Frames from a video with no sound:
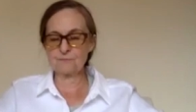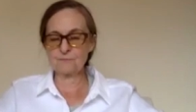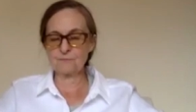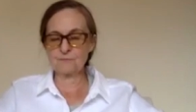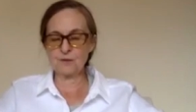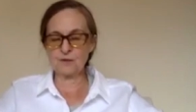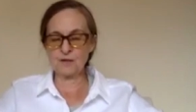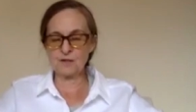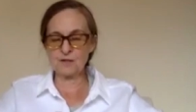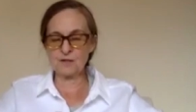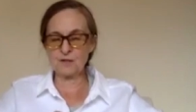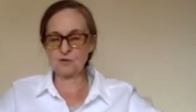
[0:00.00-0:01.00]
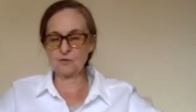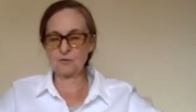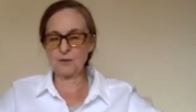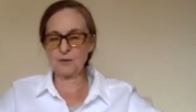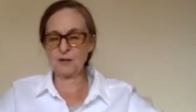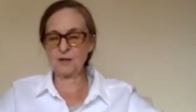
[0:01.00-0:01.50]
You gaze into your
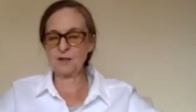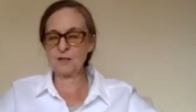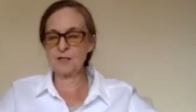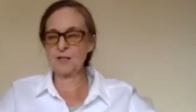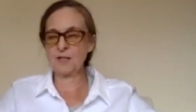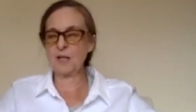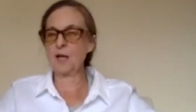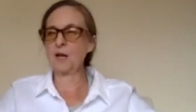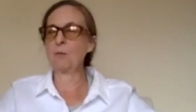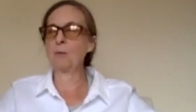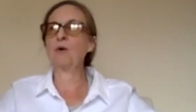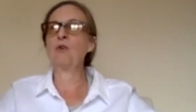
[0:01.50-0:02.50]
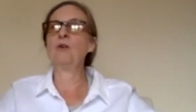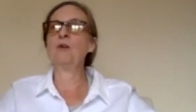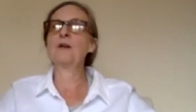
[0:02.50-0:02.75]
mind, see it like a pond.